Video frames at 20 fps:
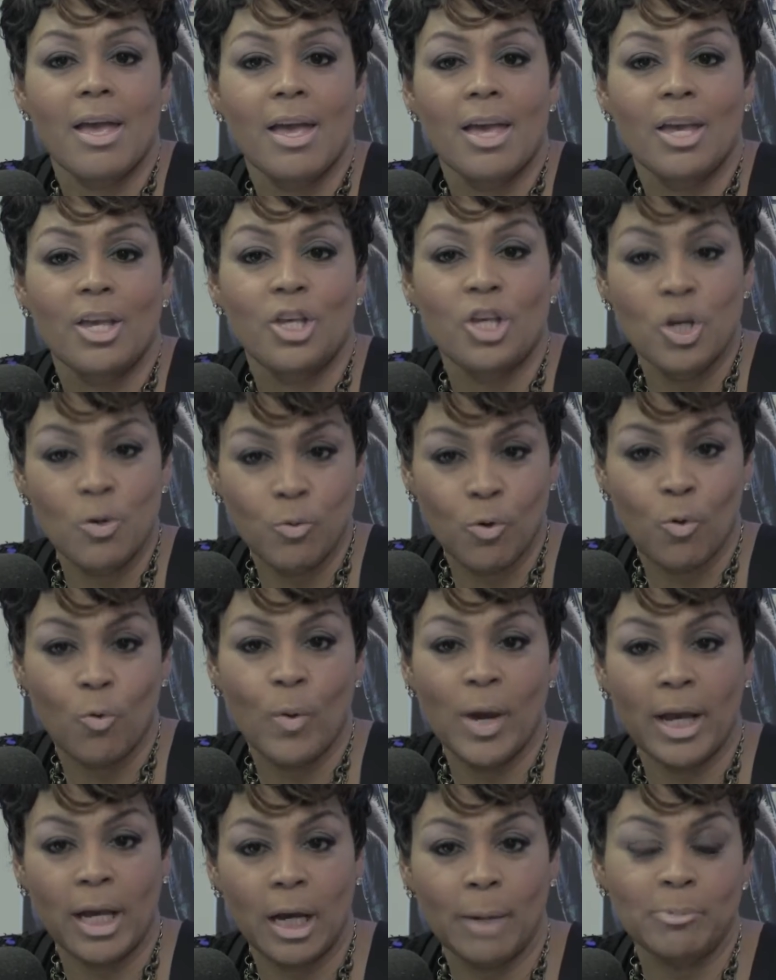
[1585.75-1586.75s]
you will
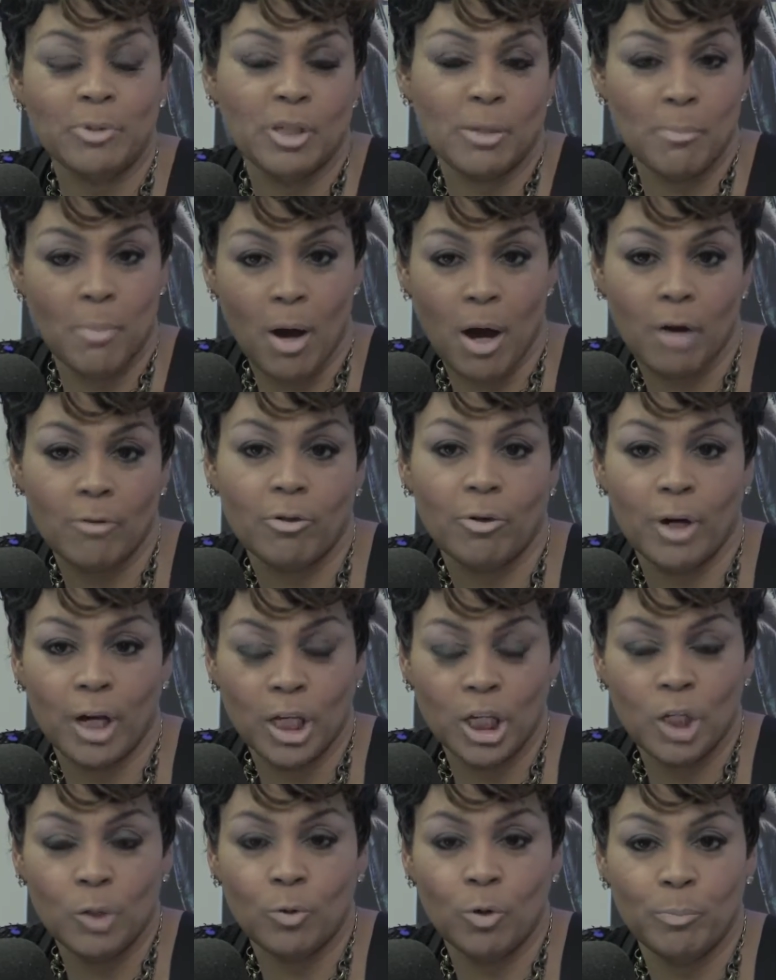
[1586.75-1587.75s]
wake up tomorrow
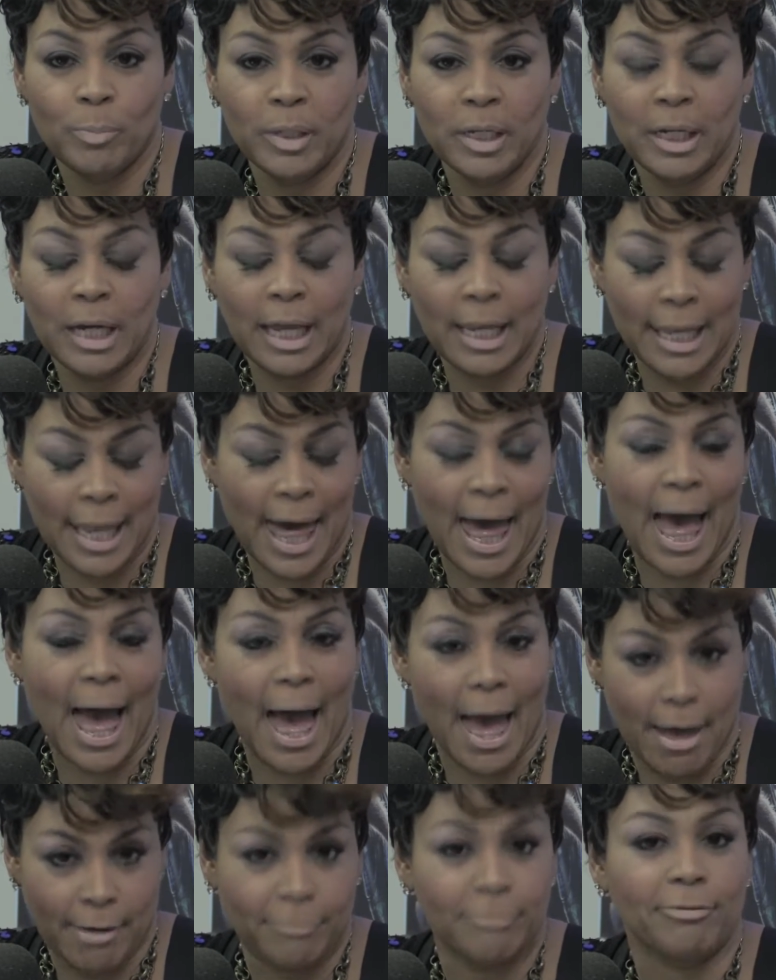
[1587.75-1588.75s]
and you will be alive.
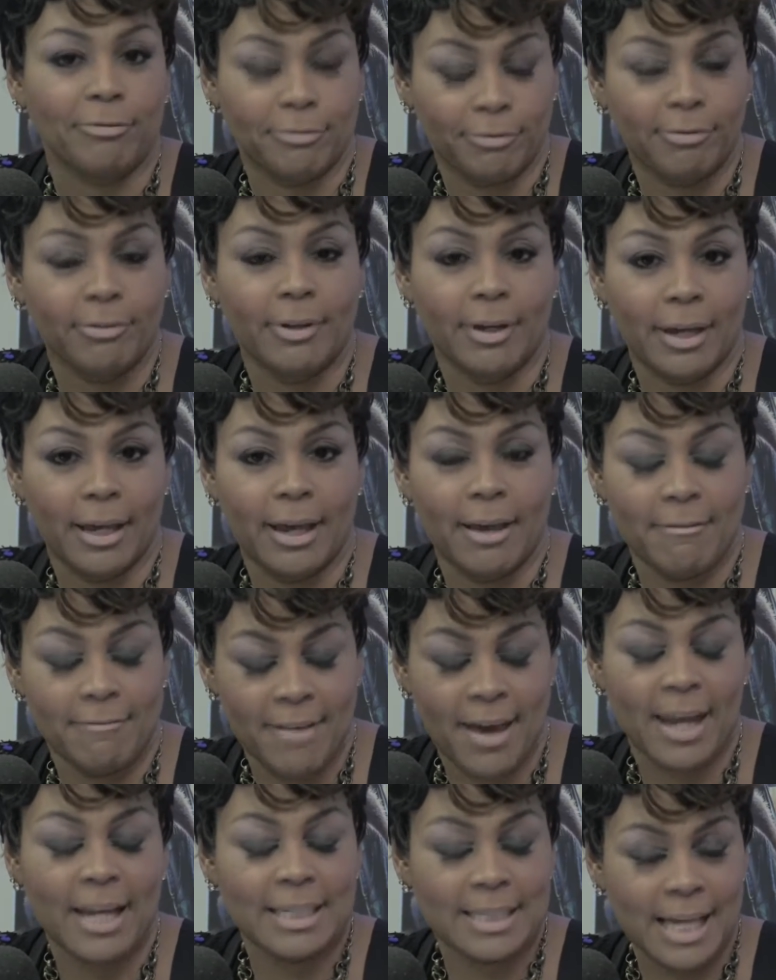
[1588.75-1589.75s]
And
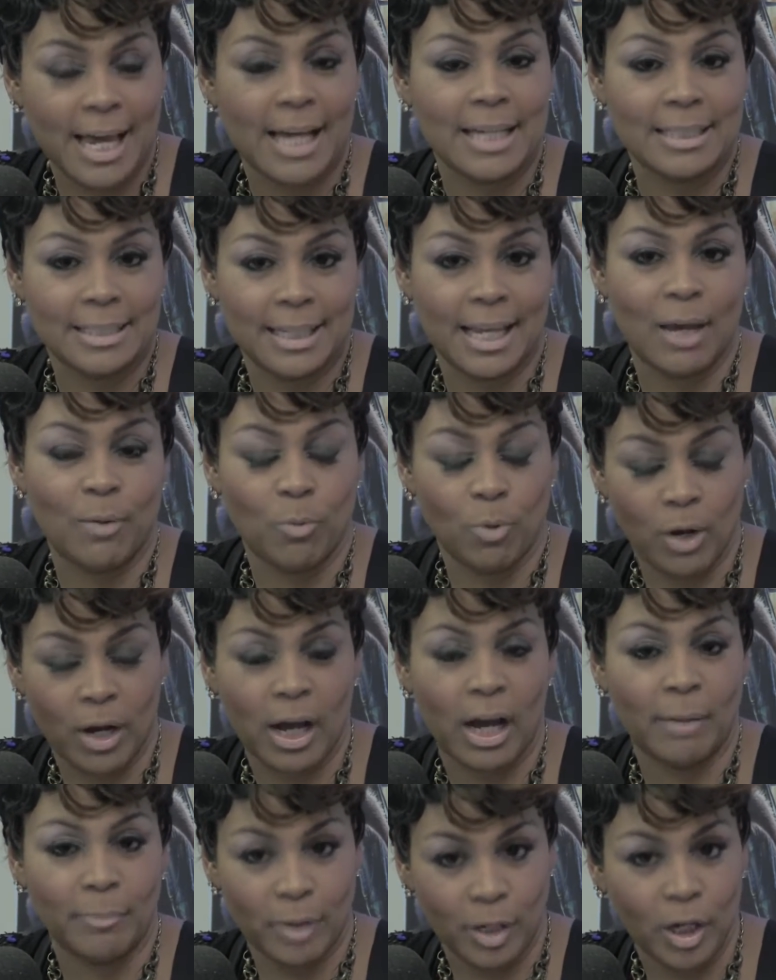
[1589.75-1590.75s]
Valentine's Day will
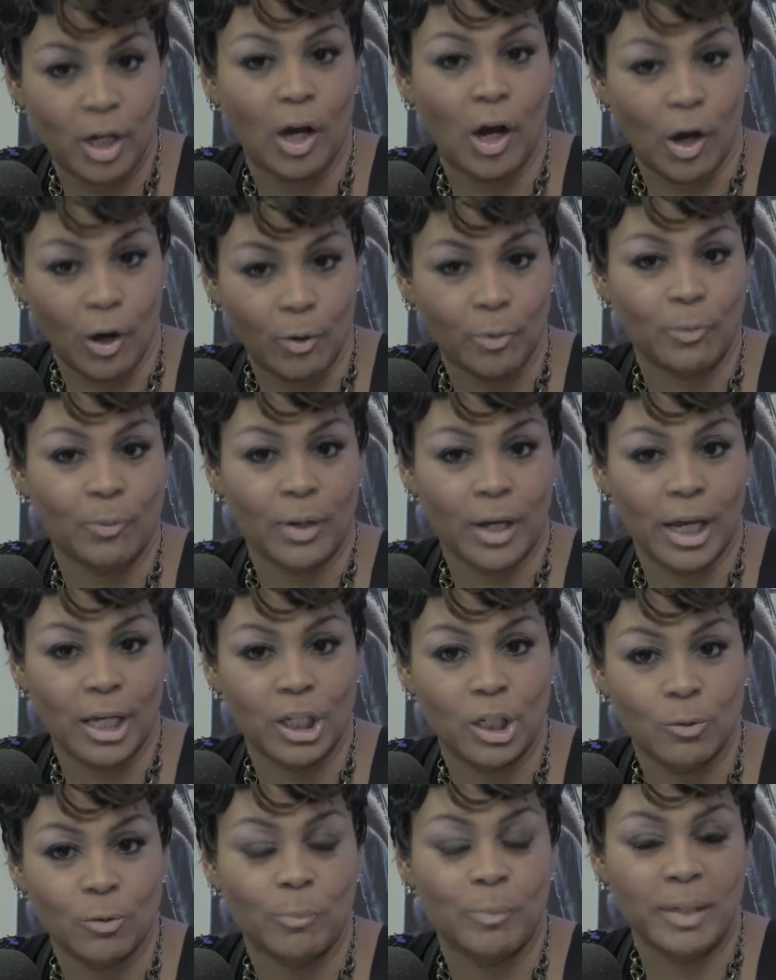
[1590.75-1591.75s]
come and go and
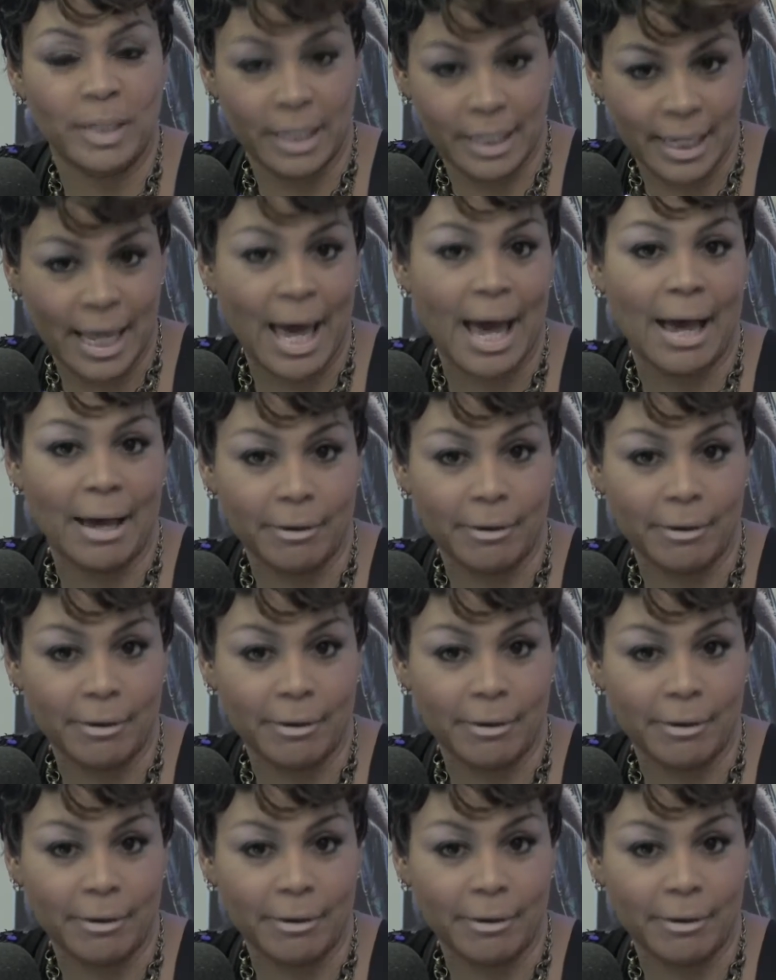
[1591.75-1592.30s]
you will be alive.